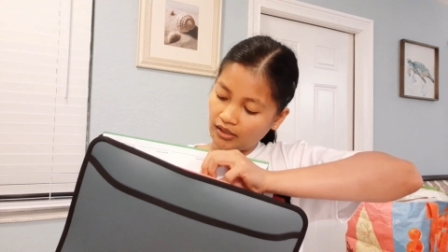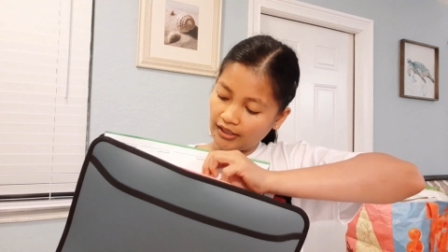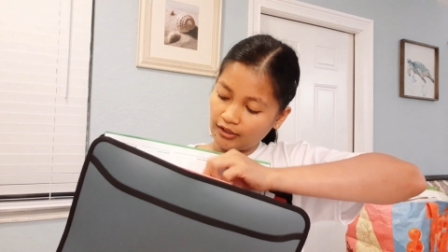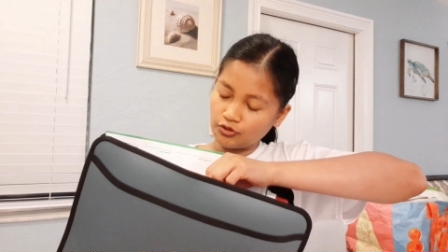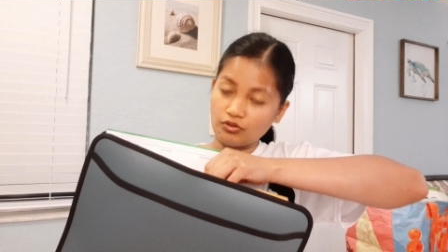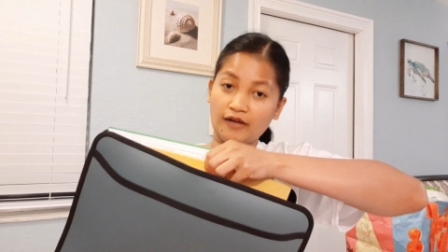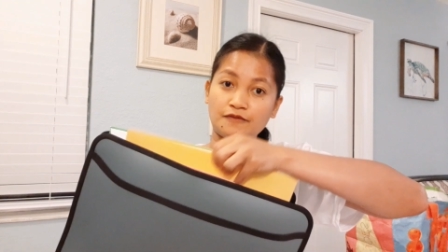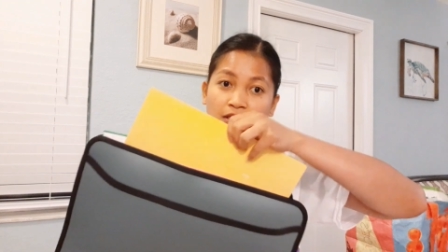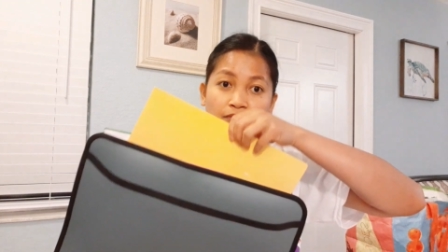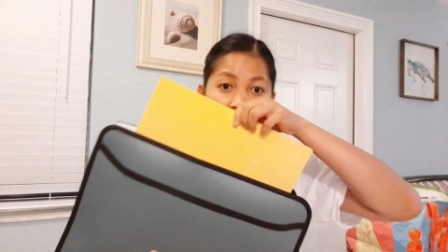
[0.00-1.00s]
I also
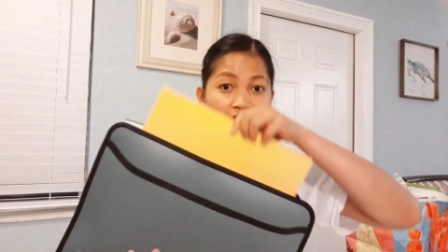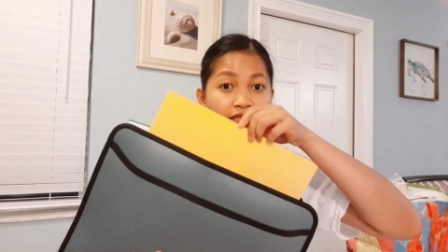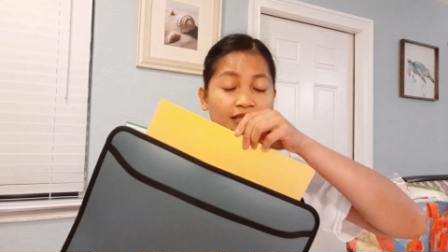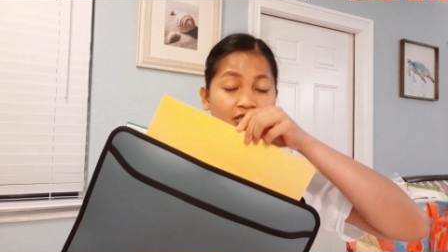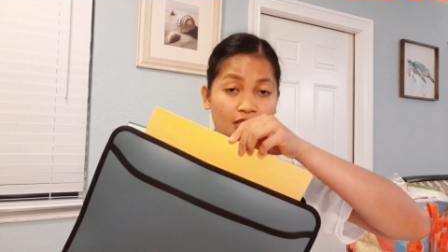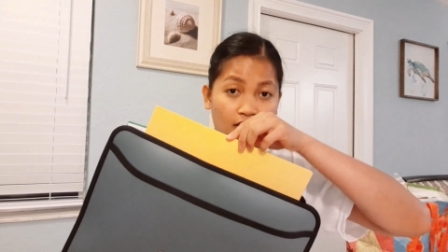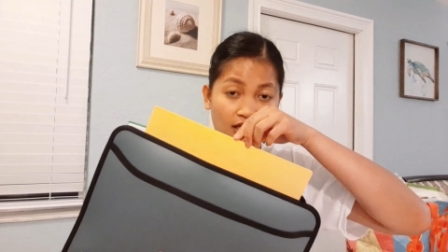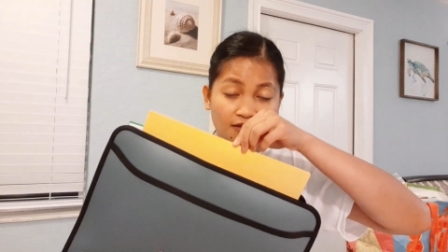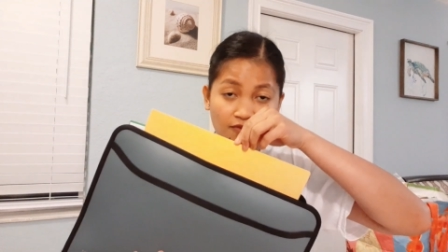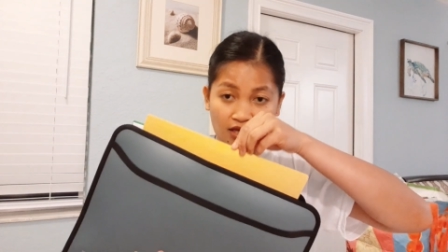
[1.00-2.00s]
have some things that's
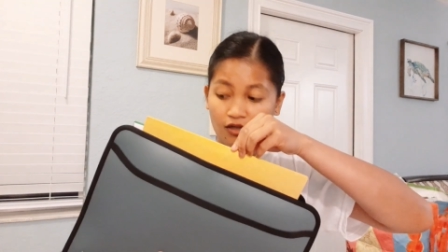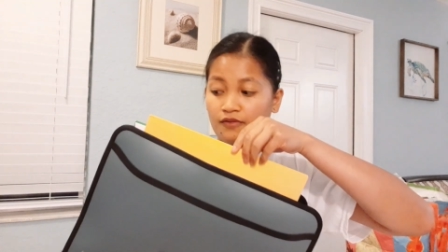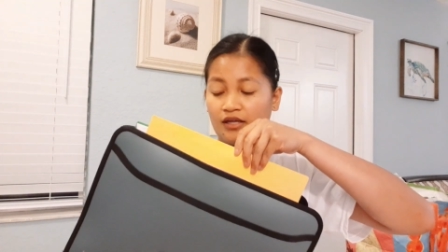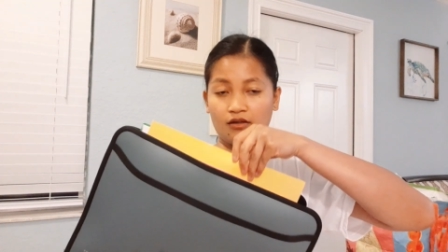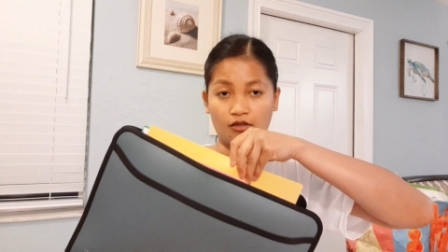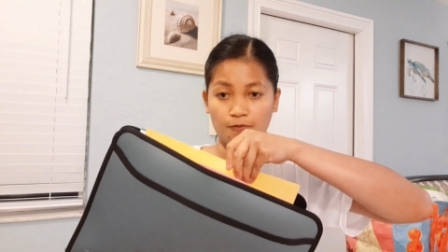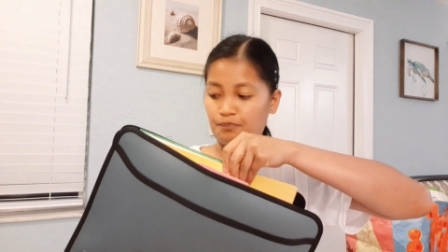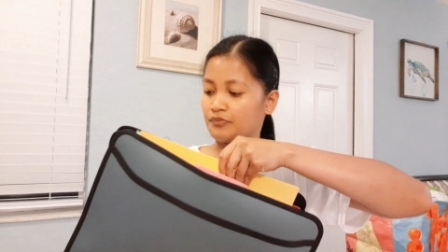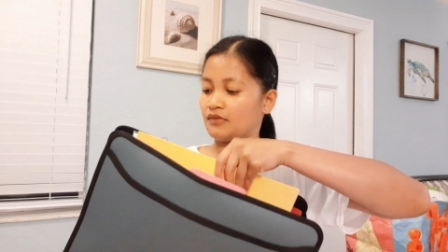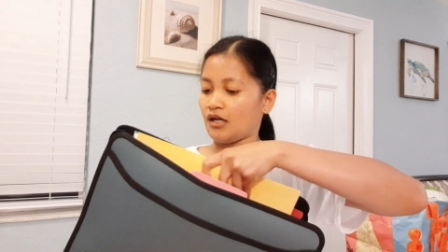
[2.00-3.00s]
in there that are
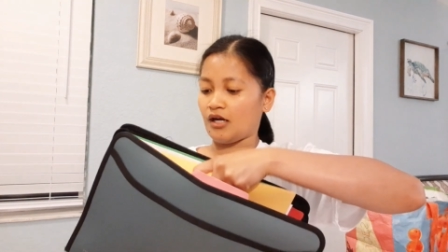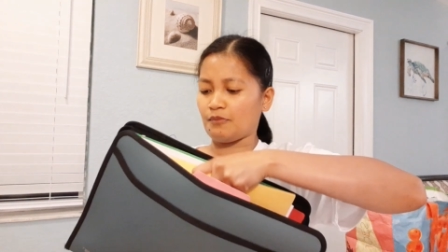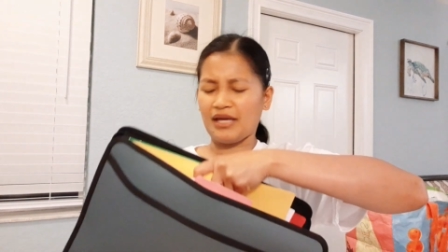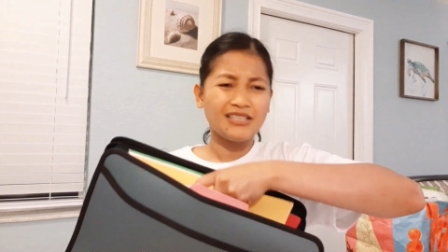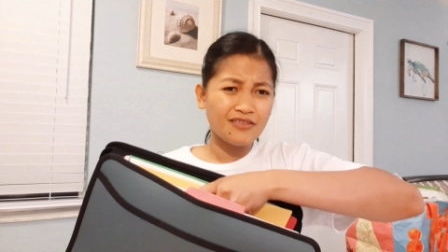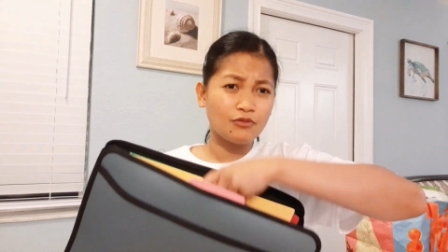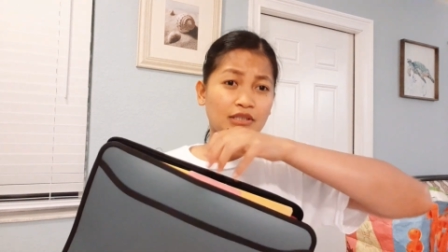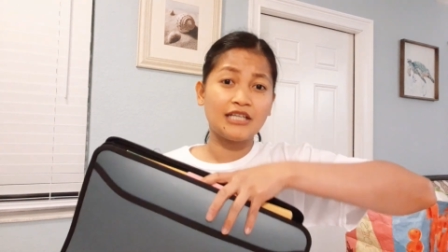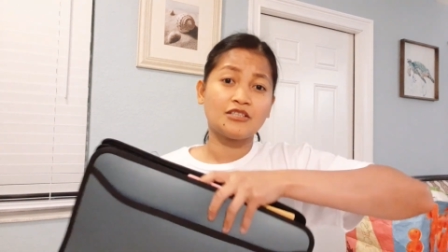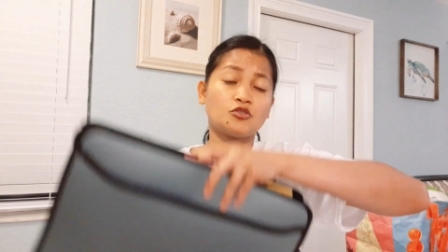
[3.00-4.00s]
um, anything
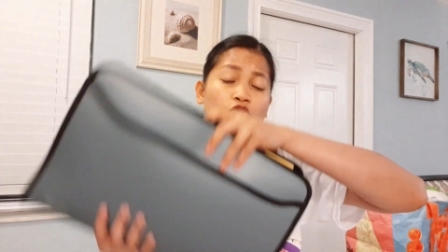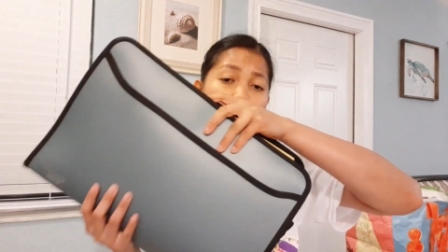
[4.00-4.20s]
related to